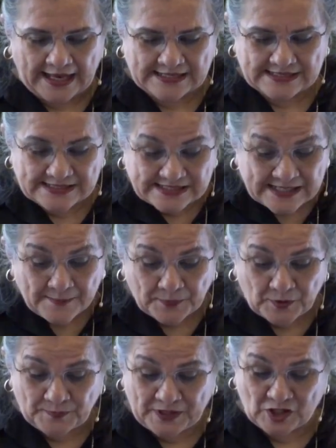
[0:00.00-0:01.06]
A
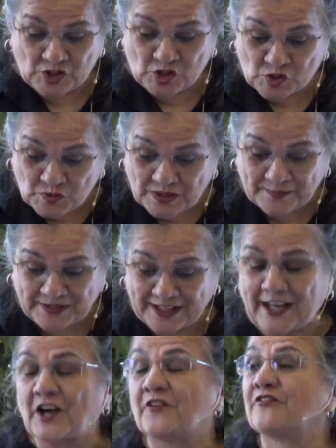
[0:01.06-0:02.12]
simple but
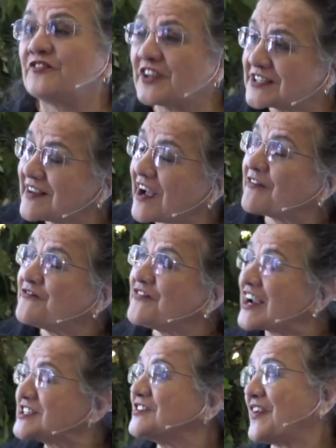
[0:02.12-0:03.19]
extremely
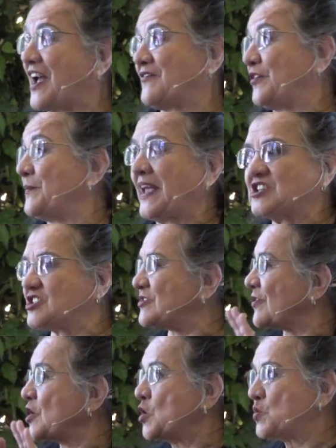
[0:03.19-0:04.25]
effective
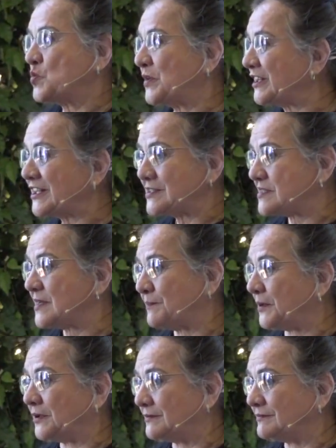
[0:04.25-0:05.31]
affirmation, really
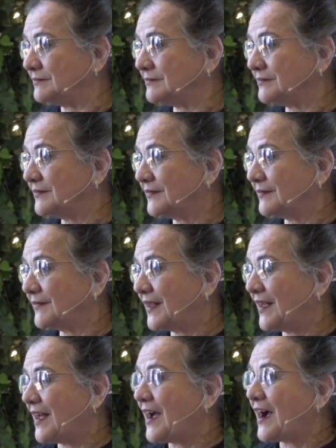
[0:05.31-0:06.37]
simple:
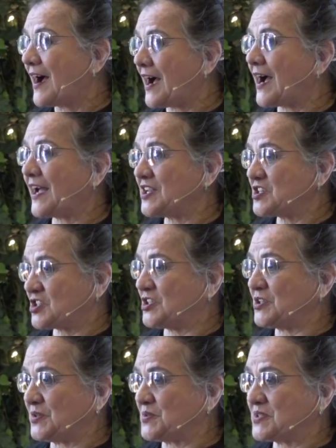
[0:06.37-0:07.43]
I
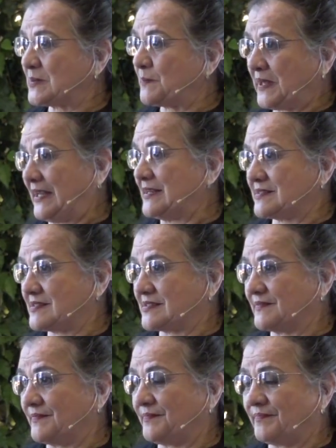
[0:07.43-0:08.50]
choose
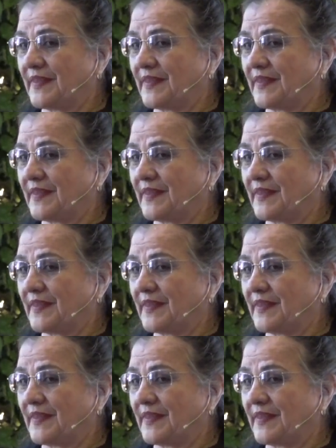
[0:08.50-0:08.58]
peace.